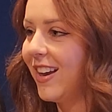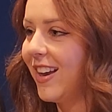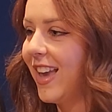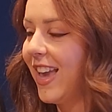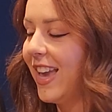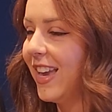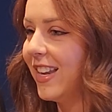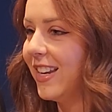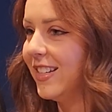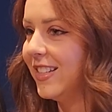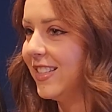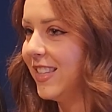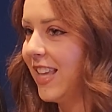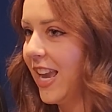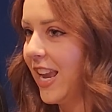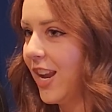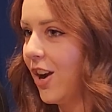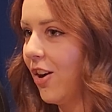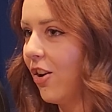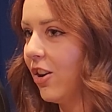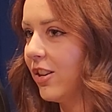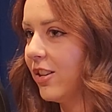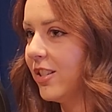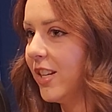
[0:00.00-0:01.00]
And they
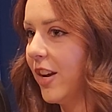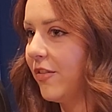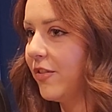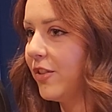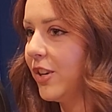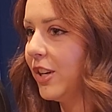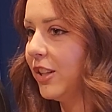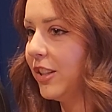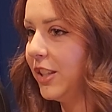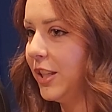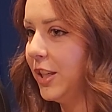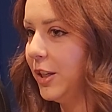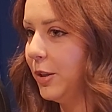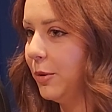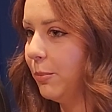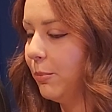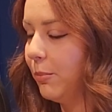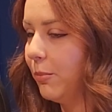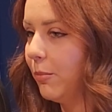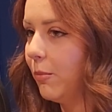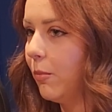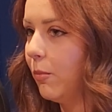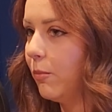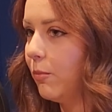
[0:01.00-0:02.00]
are definitely
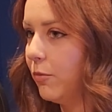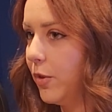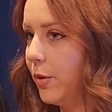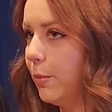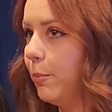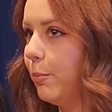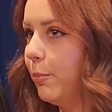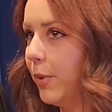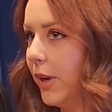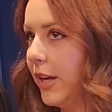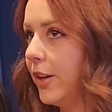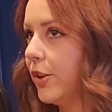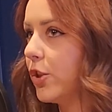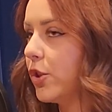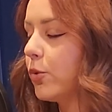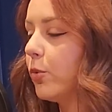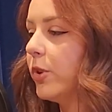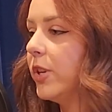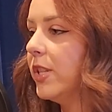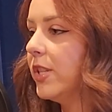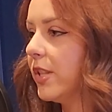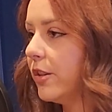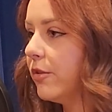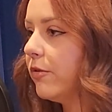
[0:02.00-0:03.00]
the biggest
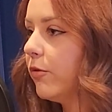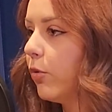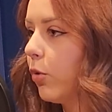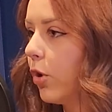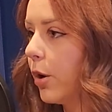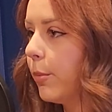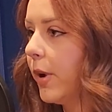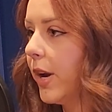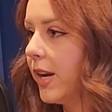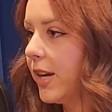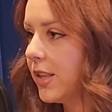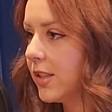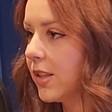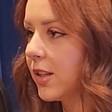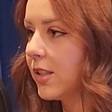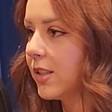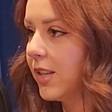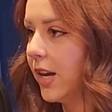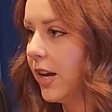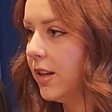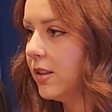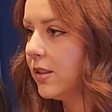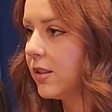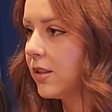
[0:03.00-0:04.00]
reason for my
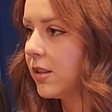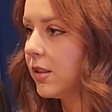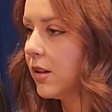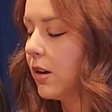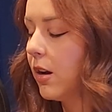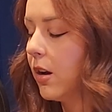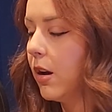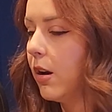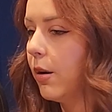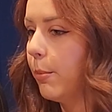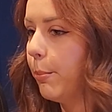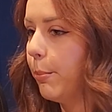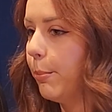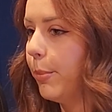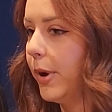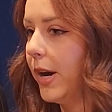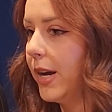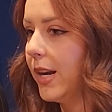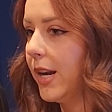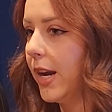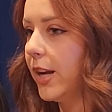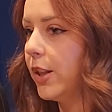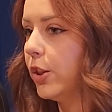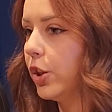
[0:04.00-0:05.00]
success.
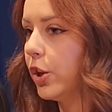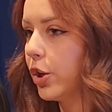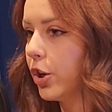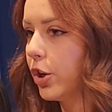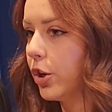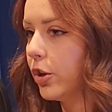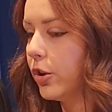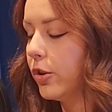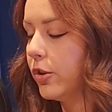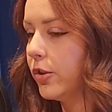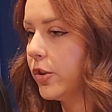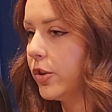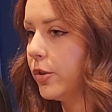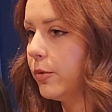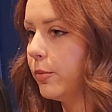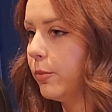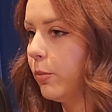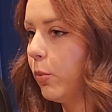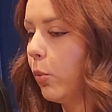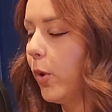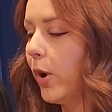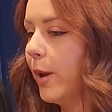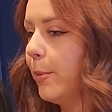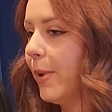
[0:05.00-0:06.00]
But I learned
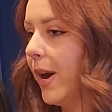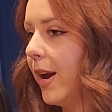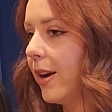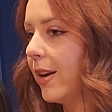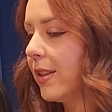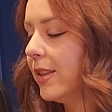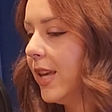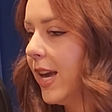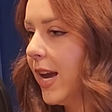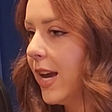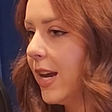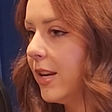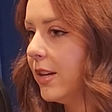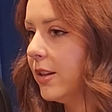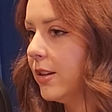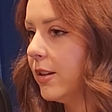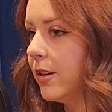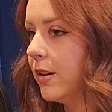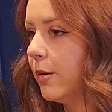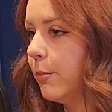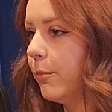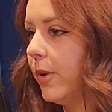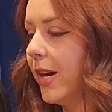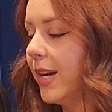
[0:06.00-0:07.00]
way back
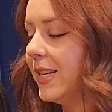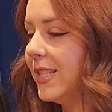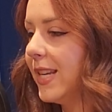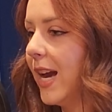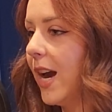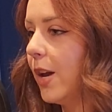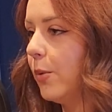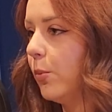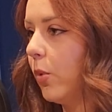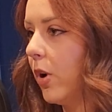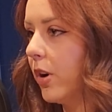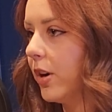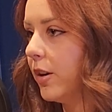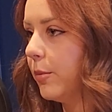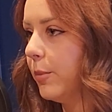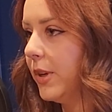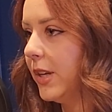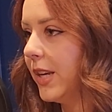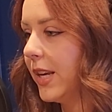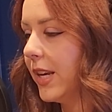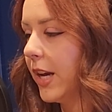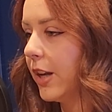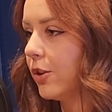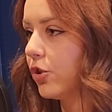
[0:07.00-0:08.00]
then, my dad wanted
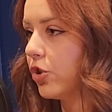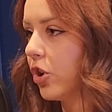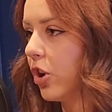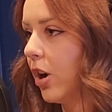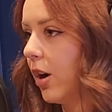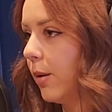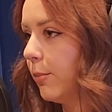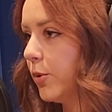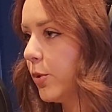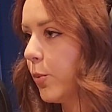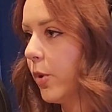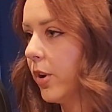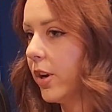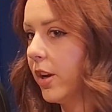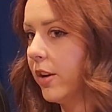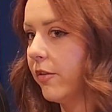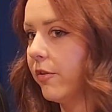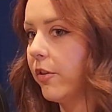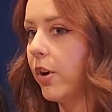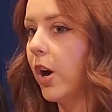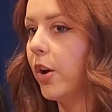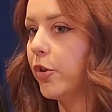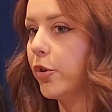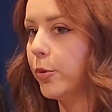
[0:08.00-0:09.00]
me to get jobs working
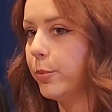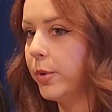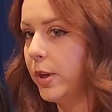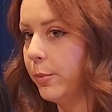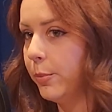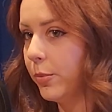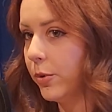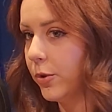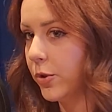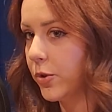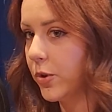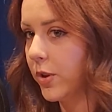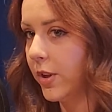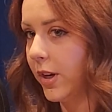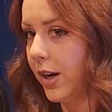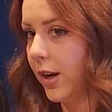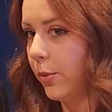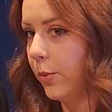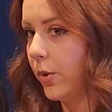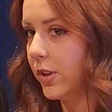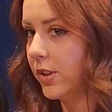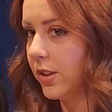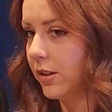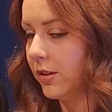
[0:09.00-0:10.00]
for other people so that
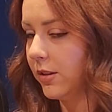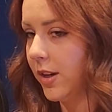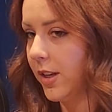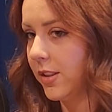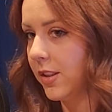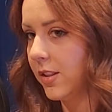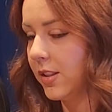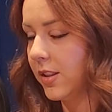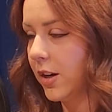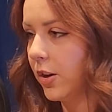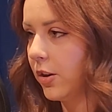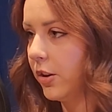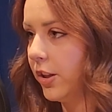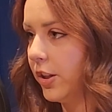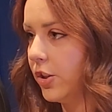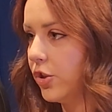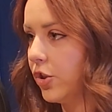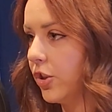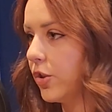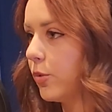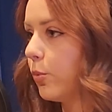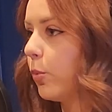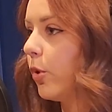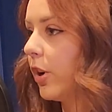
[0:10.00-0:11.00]
I wasn't necessarily
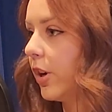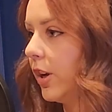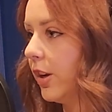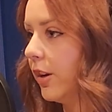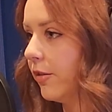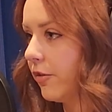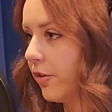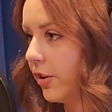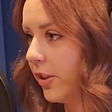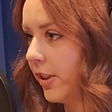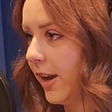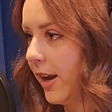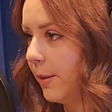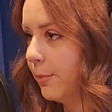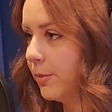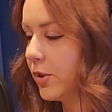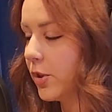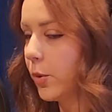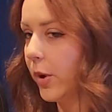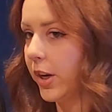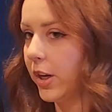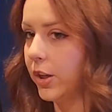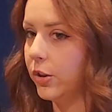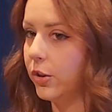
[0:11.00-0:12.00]
just working for them,
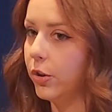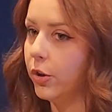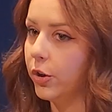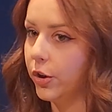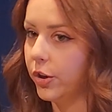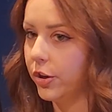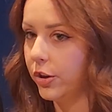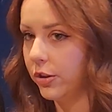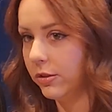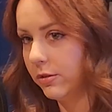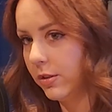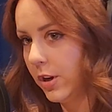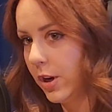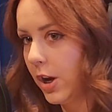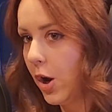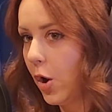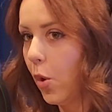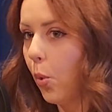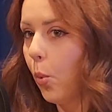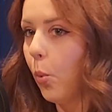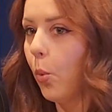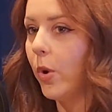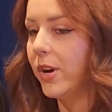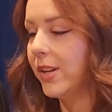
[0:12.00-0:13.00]
so I could learn
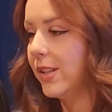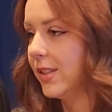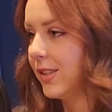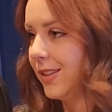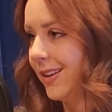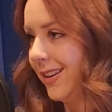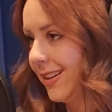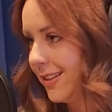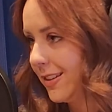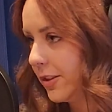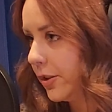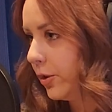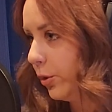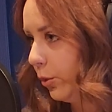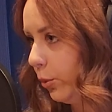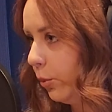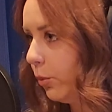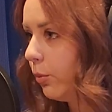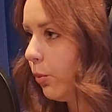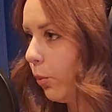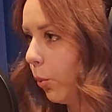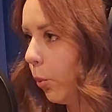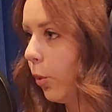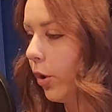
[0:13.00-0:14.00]
what it's like
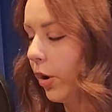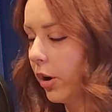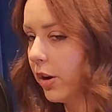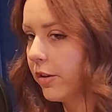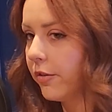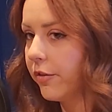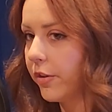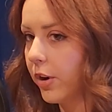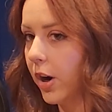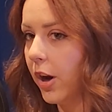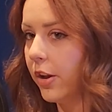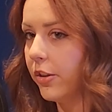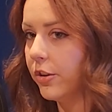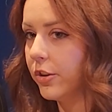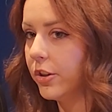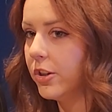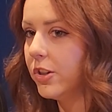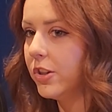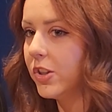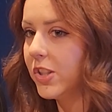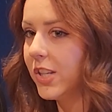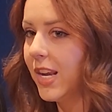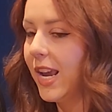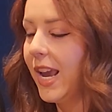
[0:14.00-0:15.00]
to work for
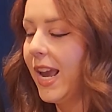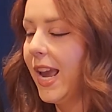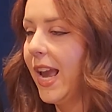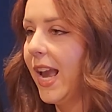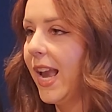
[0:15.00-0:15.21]
others.